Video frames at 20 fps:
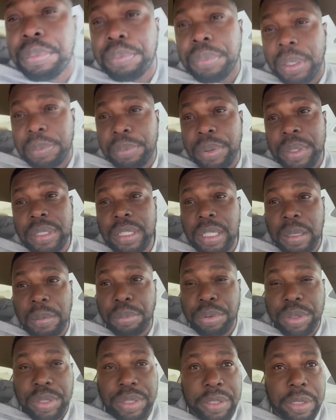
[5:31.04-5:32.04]
to put something
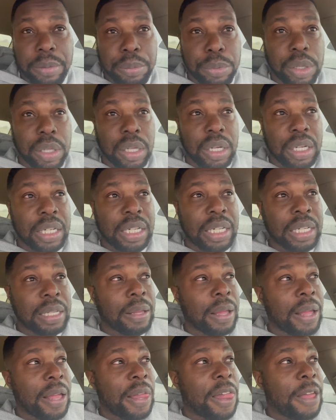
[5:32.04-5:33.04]
presentable on.
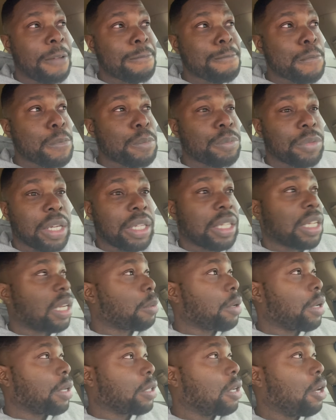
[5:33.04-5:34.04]
And then I'm
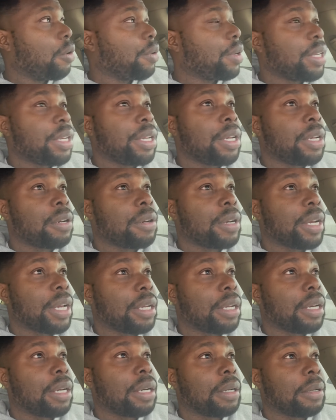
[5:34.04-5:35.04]
going to go in here
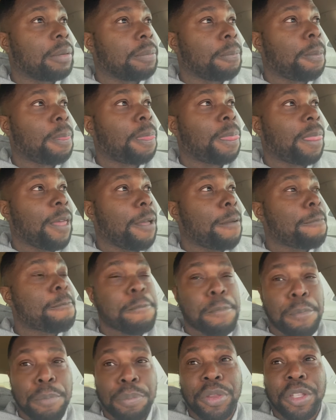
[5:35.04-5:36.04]
and
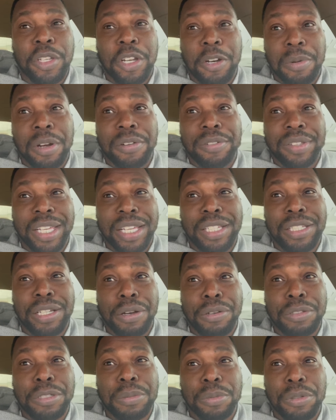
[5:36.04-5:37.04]
hope everything
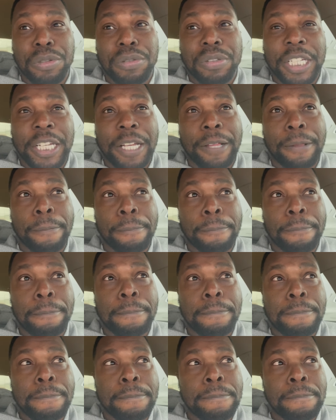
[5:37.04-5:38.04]
goes smoothly.
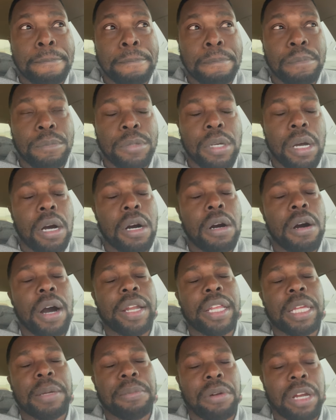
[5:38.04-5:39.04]
Oh, I
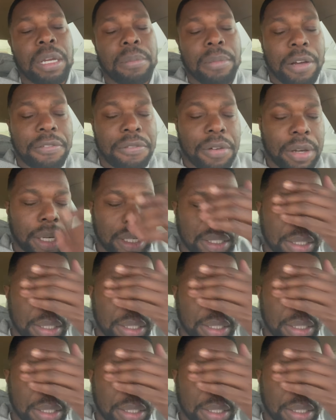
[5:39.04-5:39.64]
didn't bring my fucking